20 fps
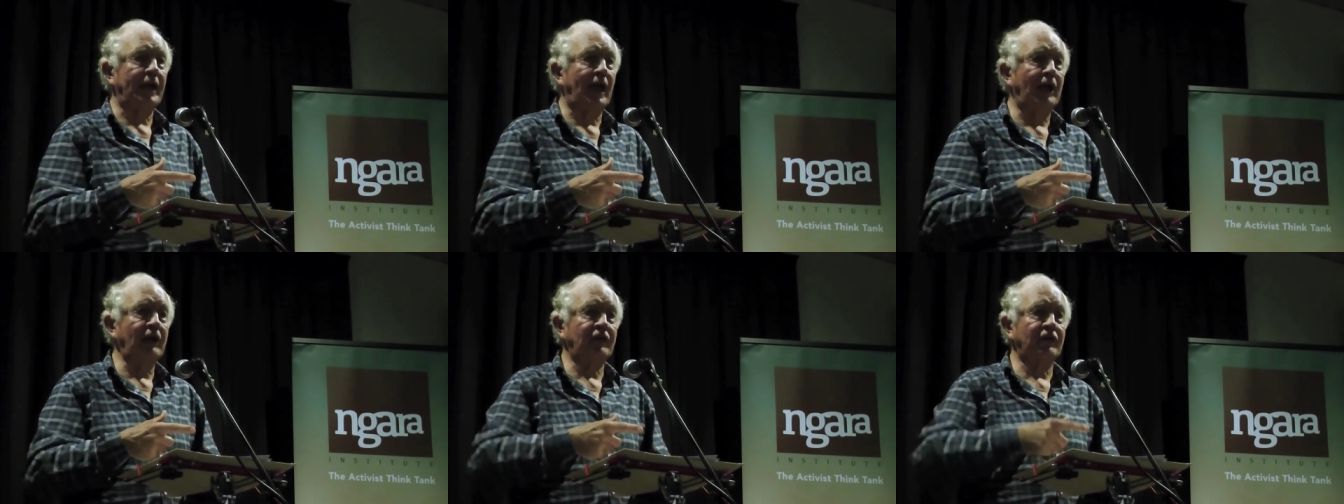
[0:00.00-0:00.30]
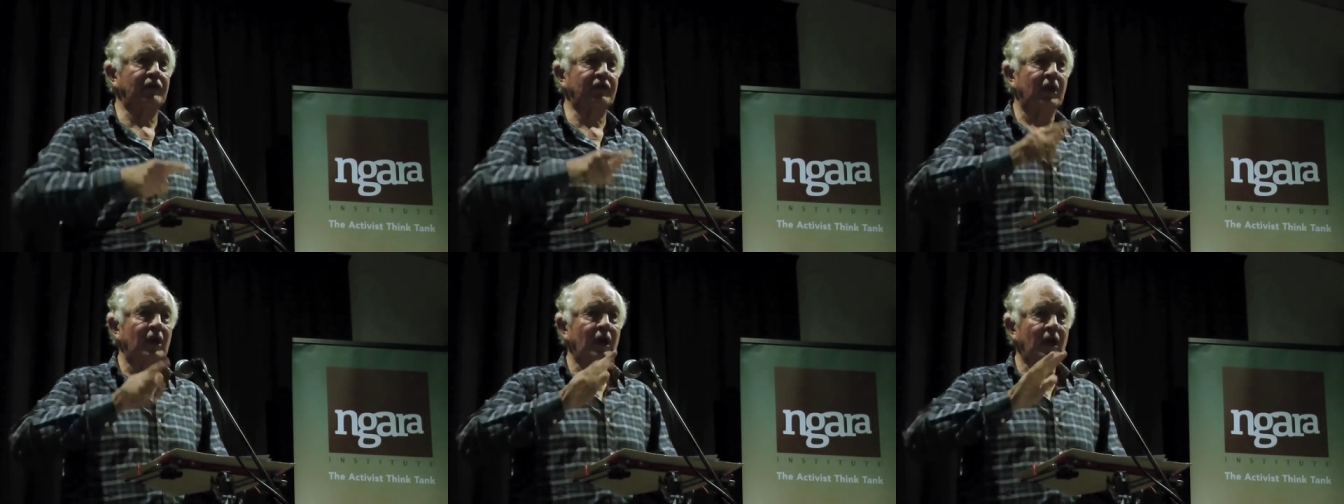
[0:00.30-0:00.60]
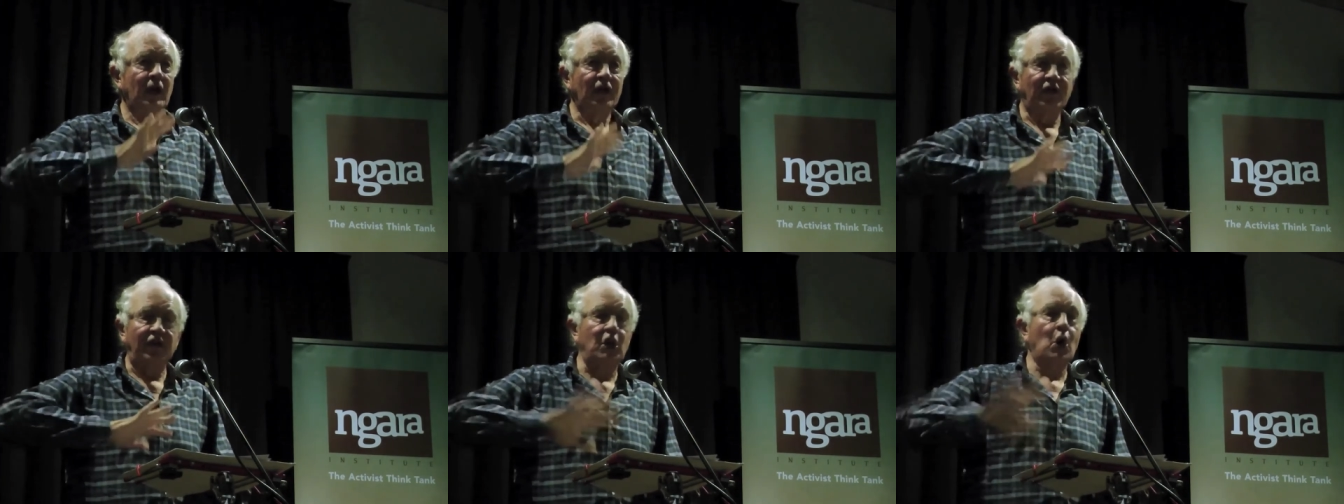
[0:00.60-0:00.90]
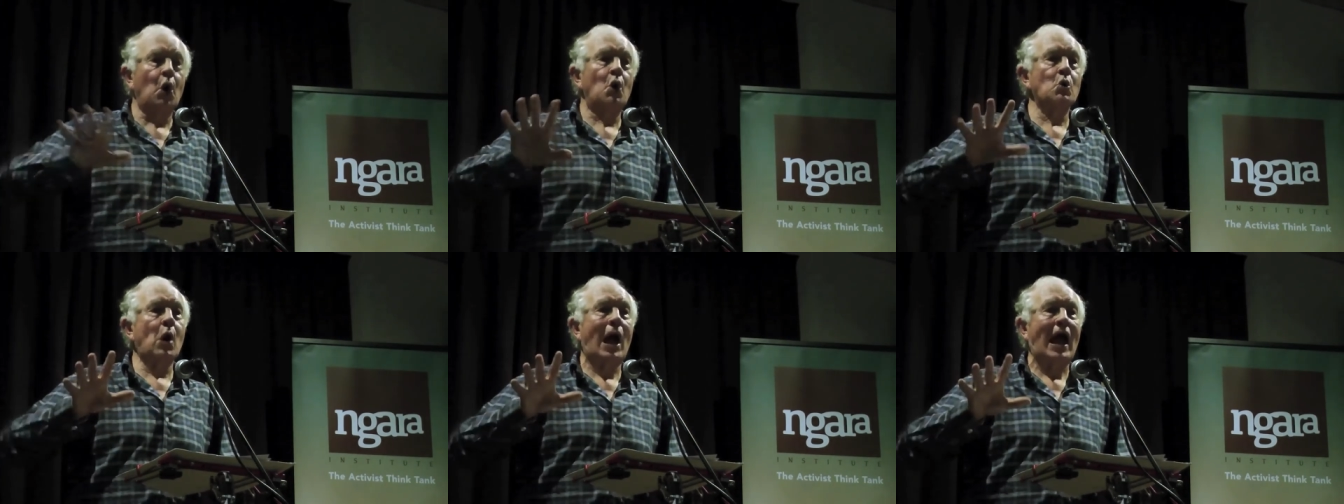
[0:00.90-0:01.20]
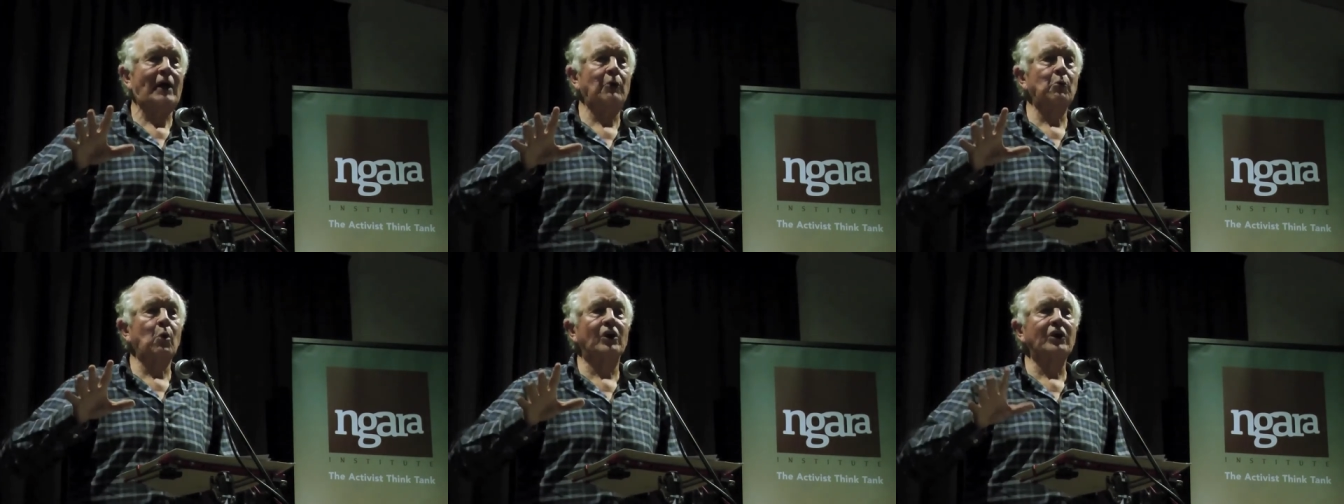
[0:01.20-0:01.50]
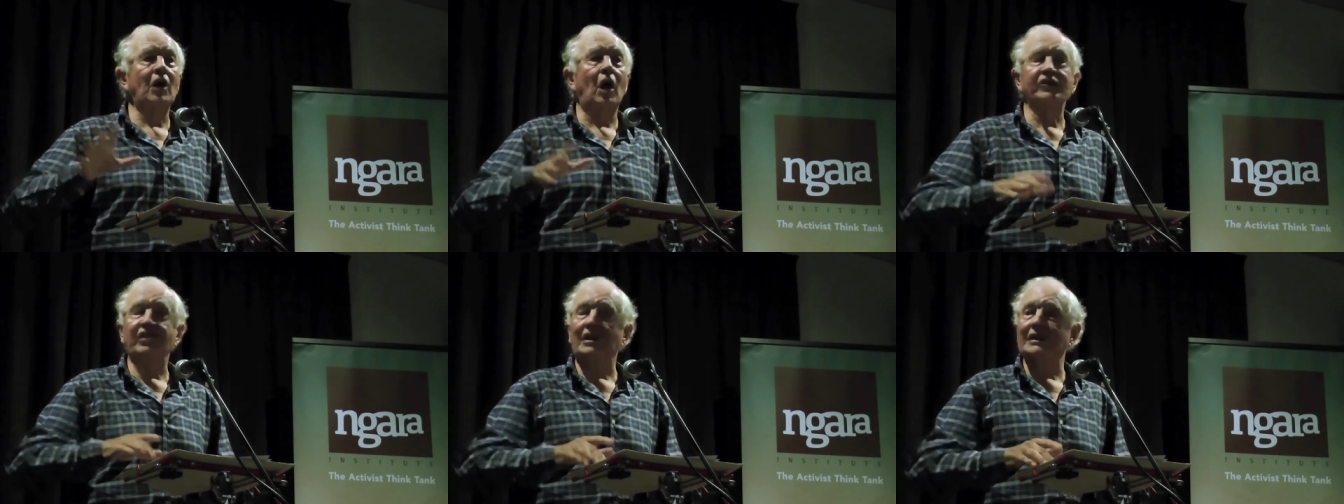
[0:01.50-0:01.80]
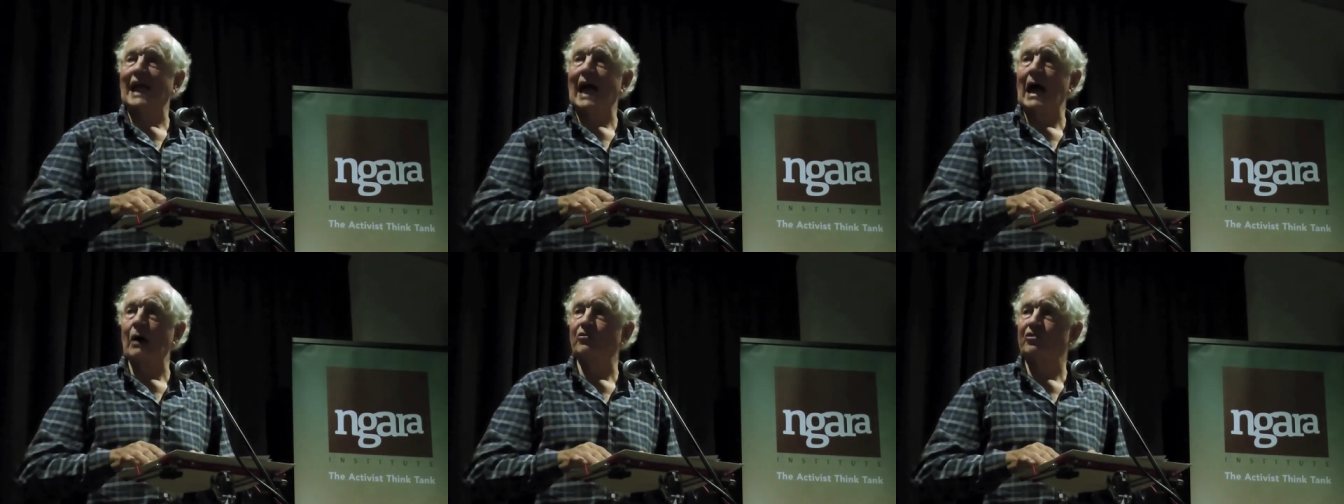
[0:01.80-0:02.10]
Nations. The UN were not
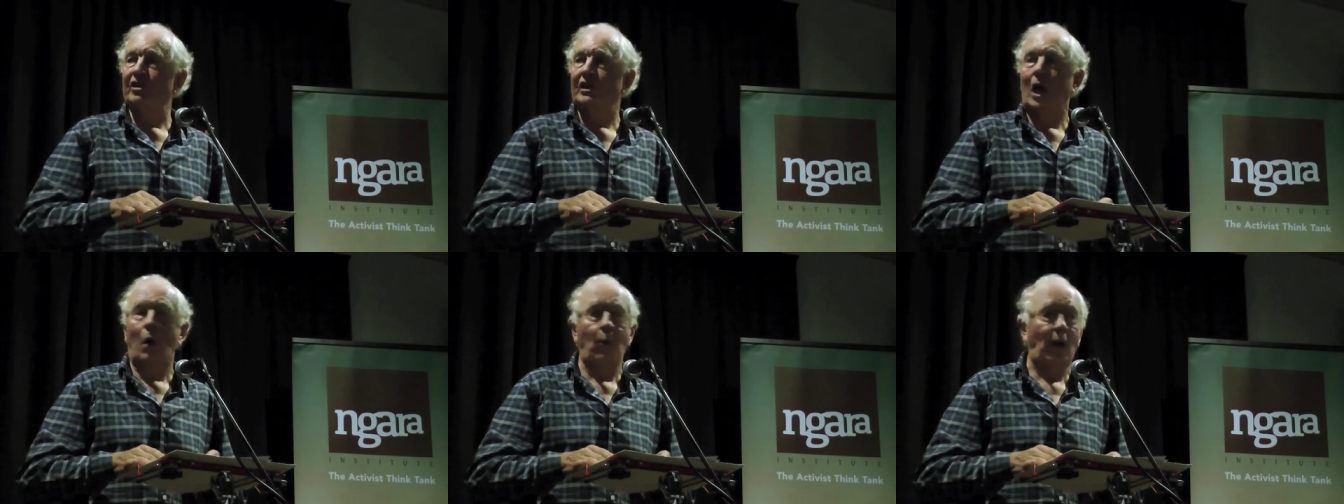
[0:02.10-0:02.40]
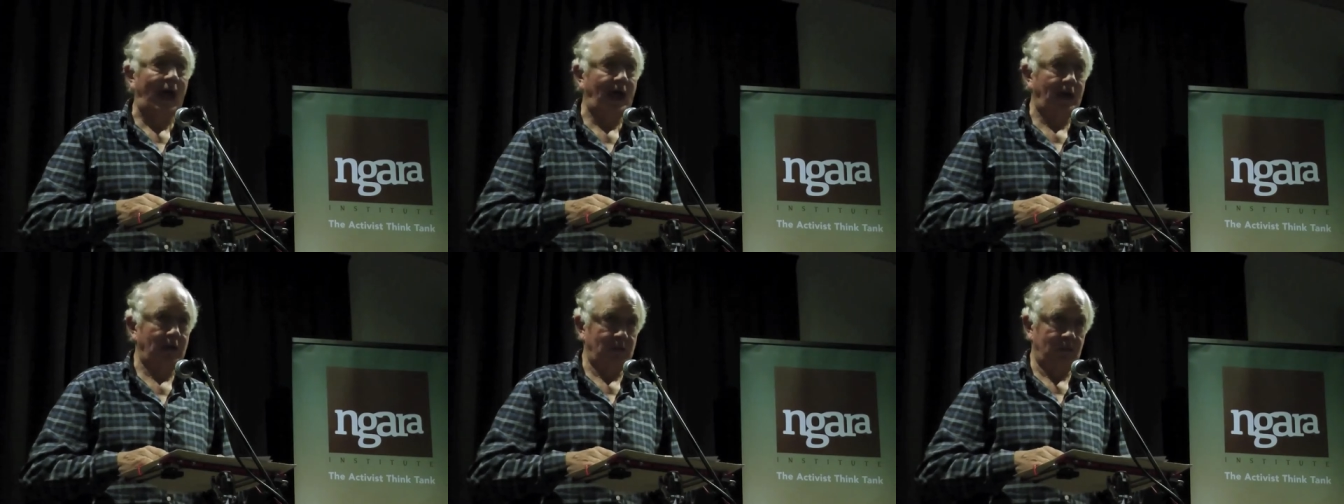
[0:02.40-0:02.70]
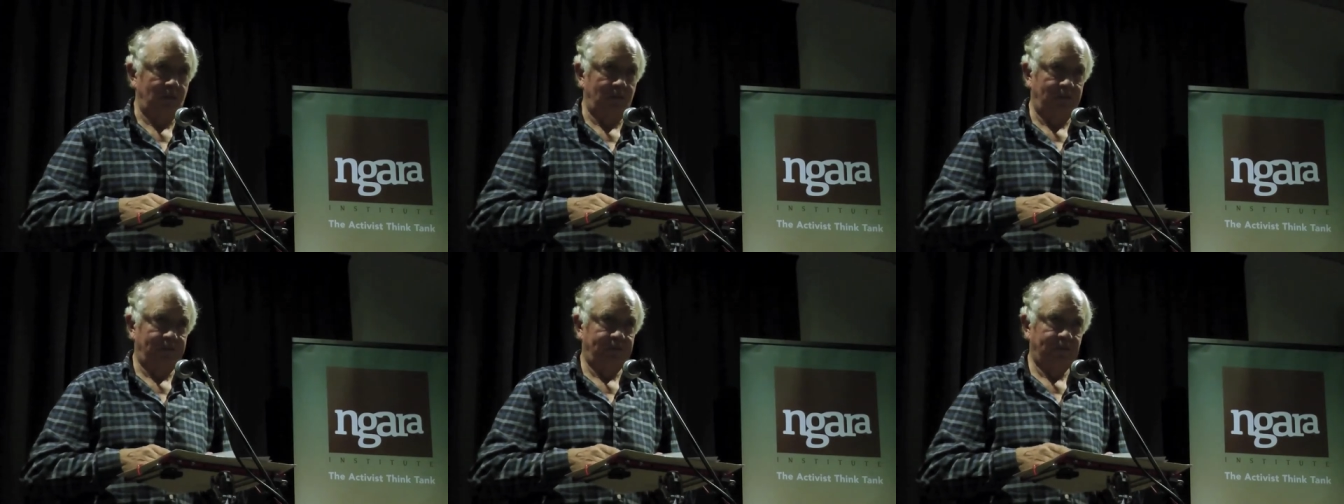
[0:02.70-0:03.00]
allowed to go in.